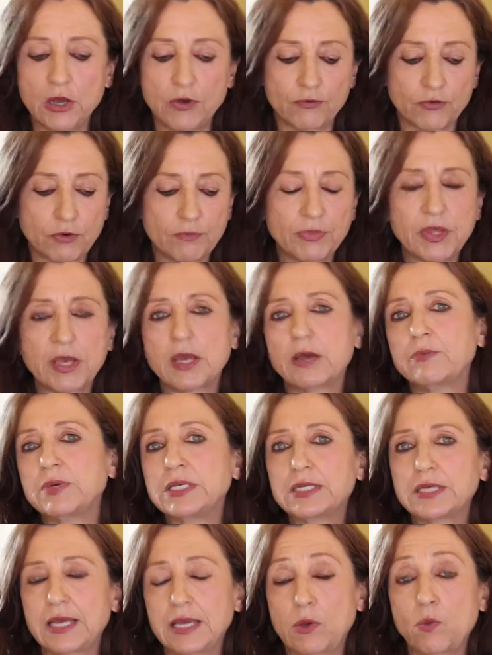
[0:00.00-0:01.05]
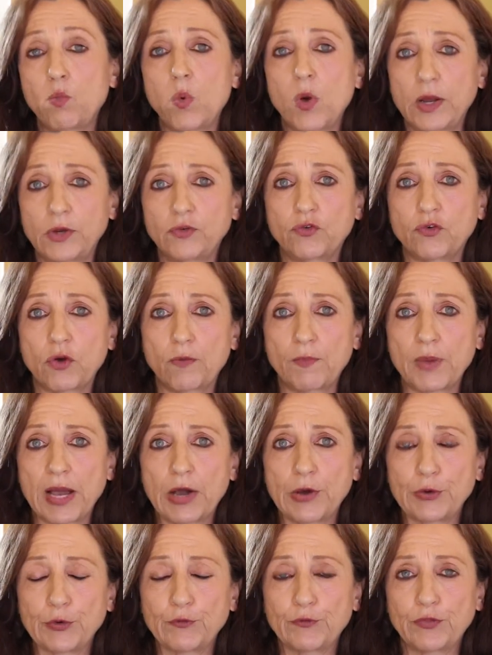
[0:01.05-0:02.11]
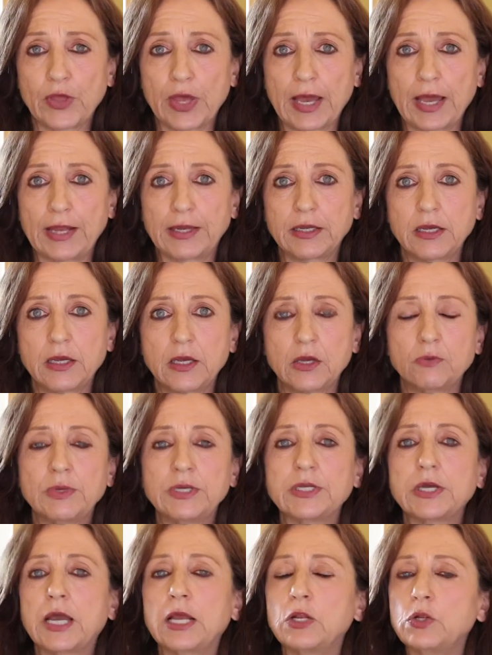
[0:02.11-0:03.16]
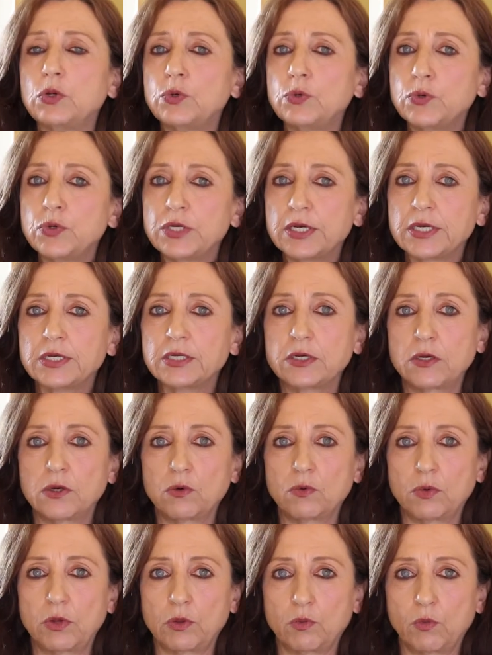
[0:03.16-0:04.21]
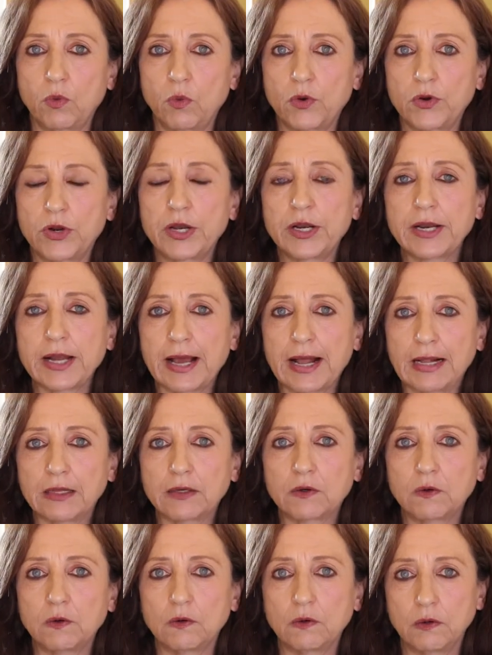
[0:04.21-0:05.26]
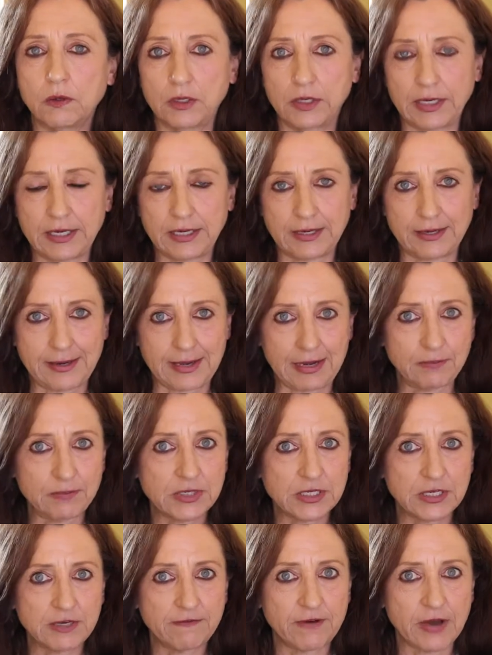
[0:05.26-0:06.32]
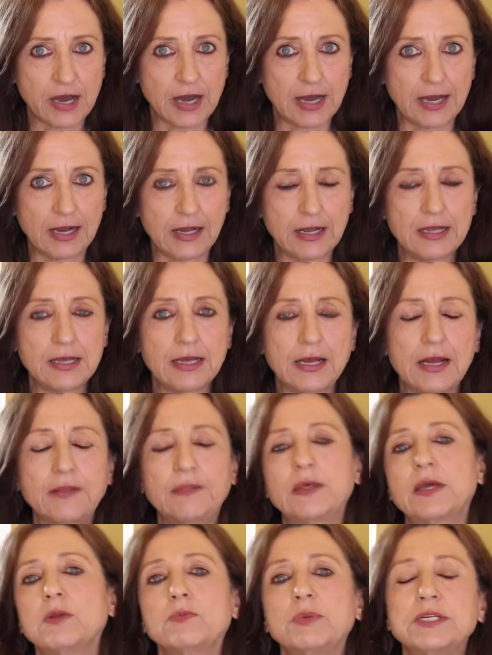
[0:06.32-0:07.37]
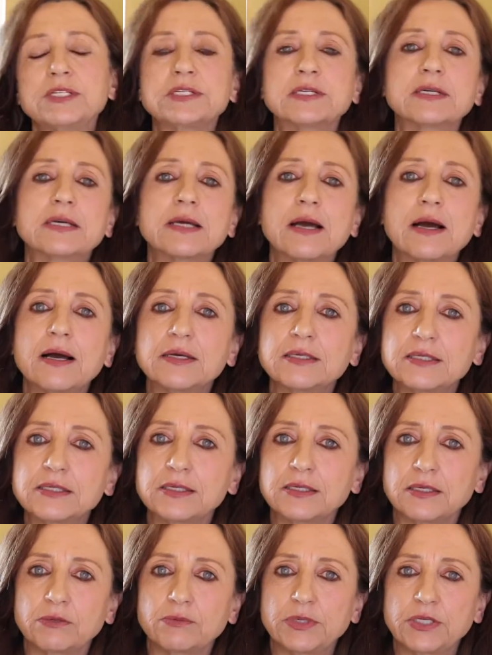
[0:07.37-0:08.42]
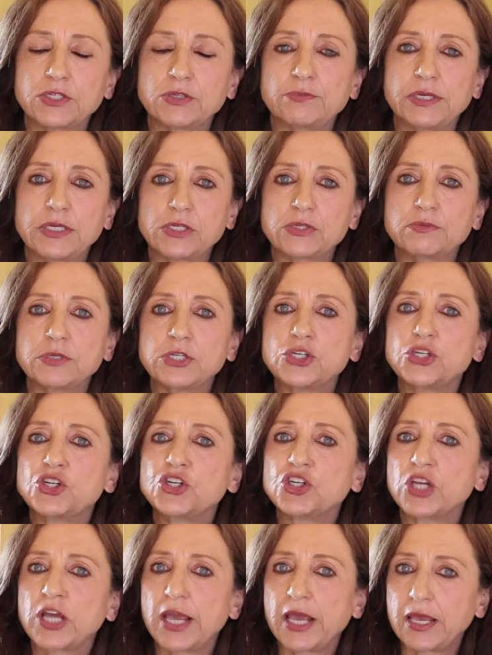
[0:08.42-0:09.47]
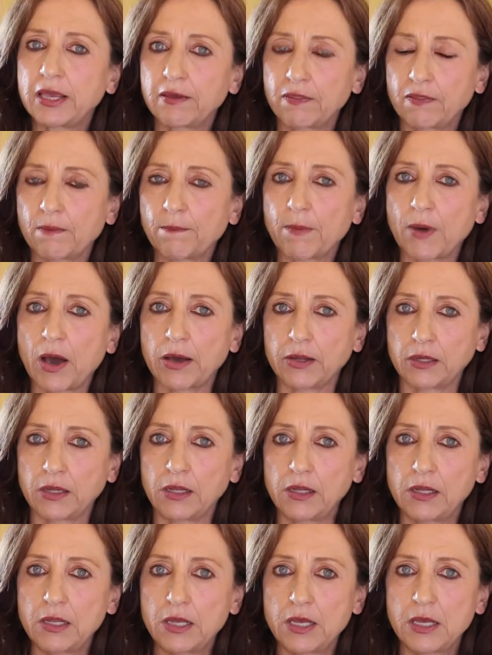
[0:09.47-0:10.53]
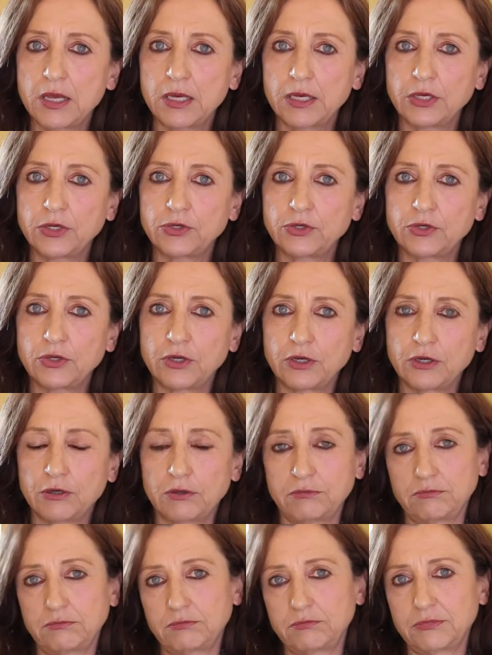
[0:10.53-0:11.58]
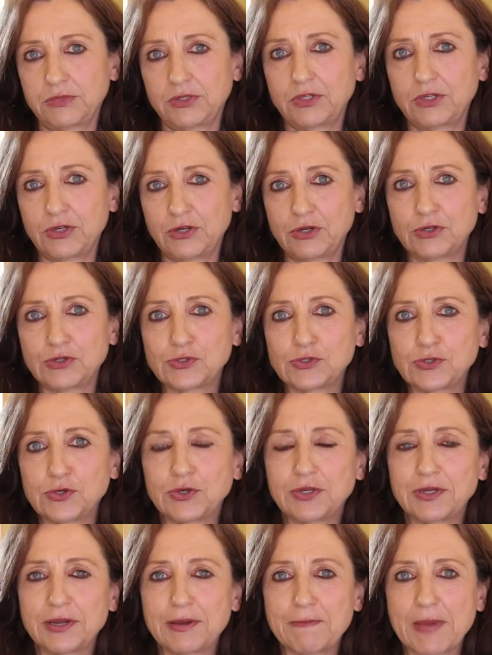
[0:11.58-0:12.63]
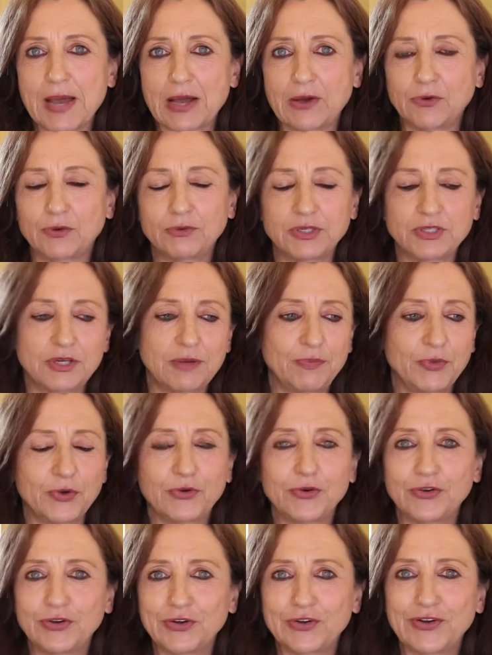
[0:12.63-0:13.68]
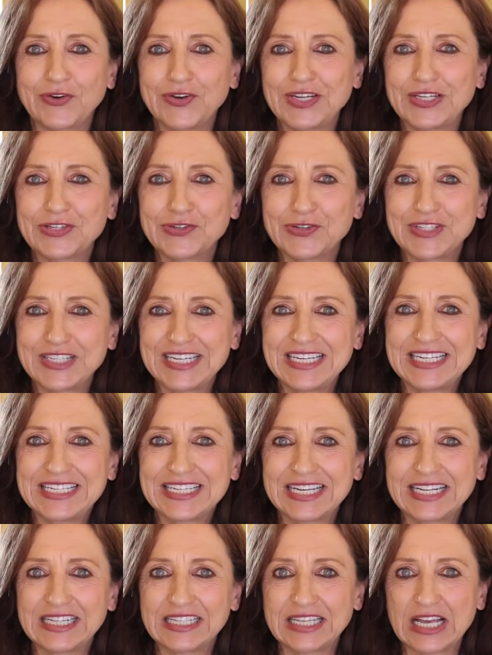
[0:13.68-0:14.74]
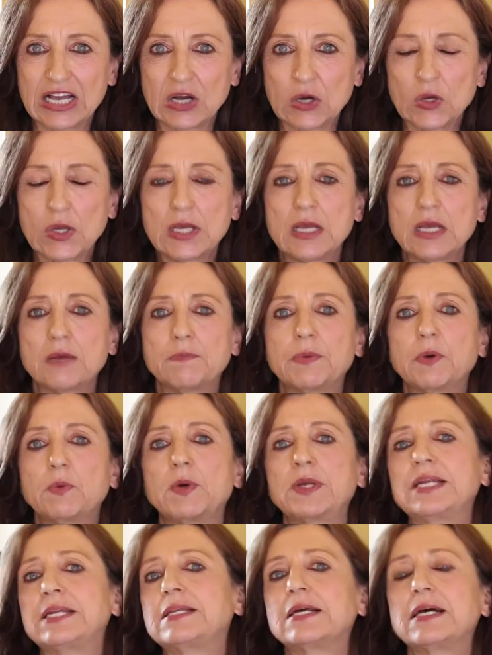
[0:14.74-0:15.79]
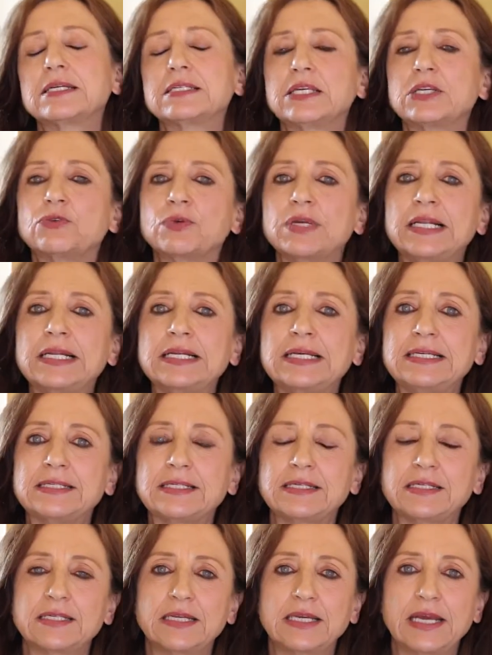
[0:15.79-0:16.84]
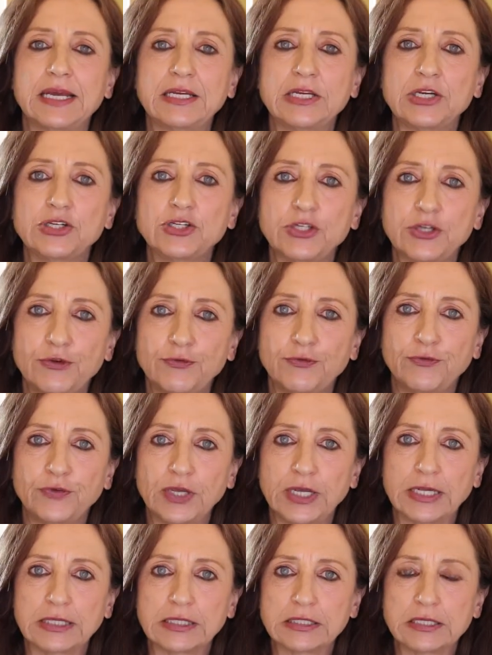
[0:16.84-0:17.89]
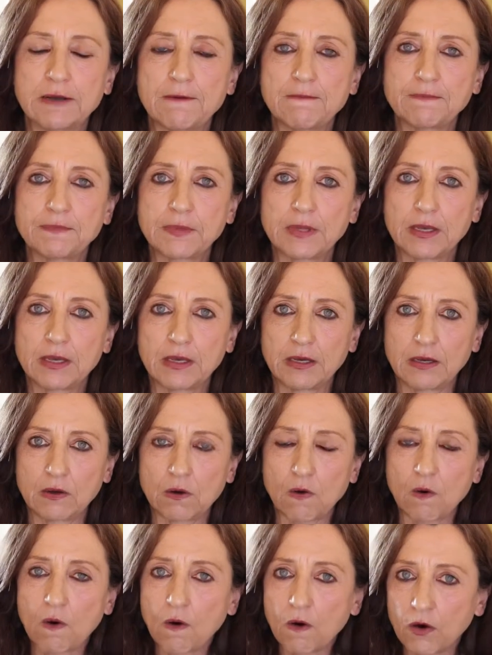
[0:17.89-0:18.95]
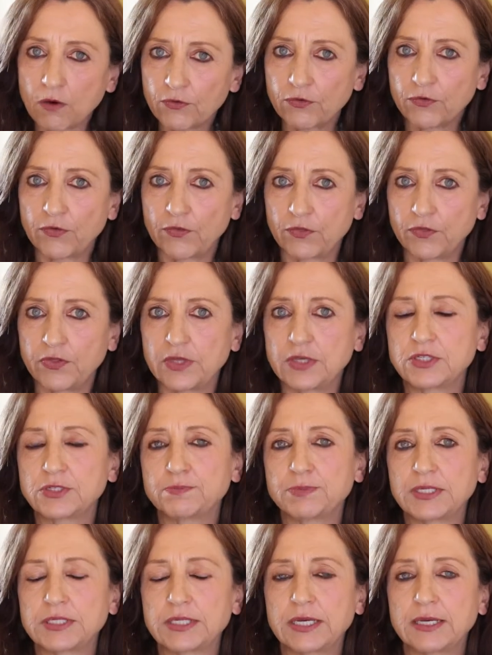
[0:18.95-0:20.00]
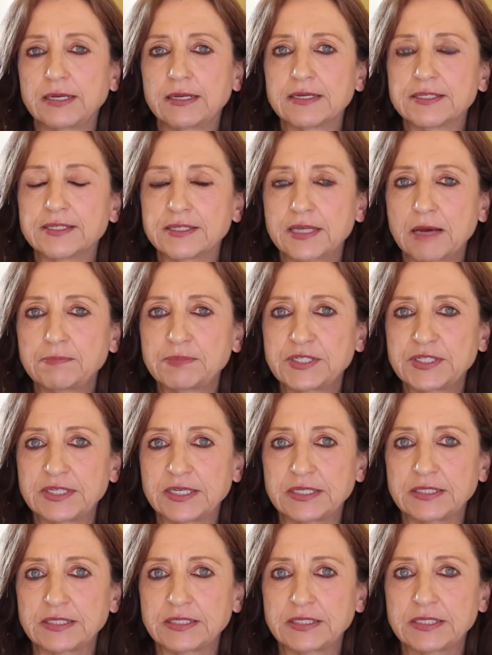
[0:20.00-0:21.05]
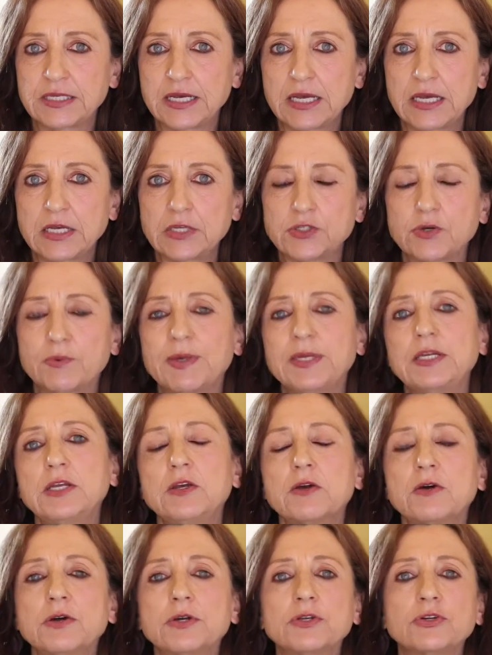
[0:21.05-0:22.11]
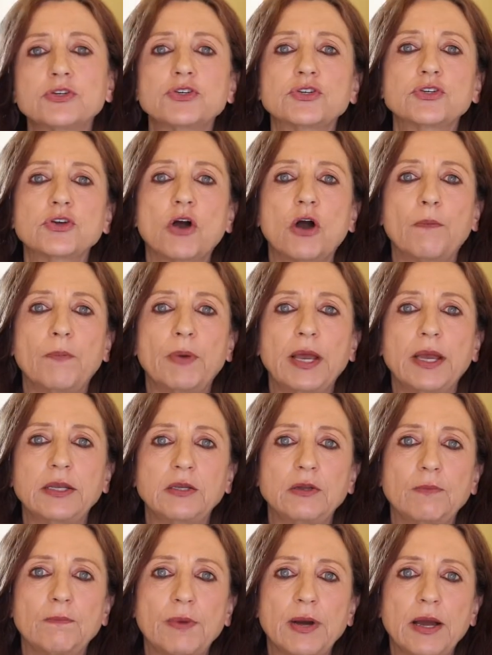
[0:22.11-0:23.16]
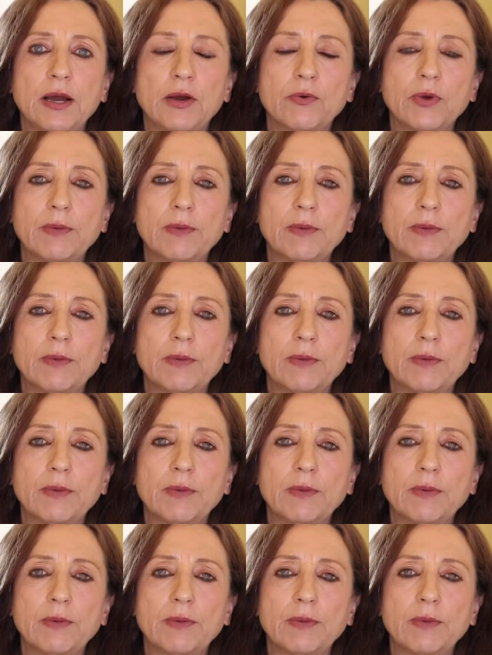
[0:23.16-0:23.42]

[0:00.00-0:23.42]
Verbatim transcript: From there we take one drop out of that, we dilute it with water and alcohol in an empty vial and then we succuss it, which means we shake the bottle, uh, you know, a certain amount, which I'm not going to go into detail now. But what it does, it releases an energy field uh, of this particular substance. So when you go in a shop and you buy a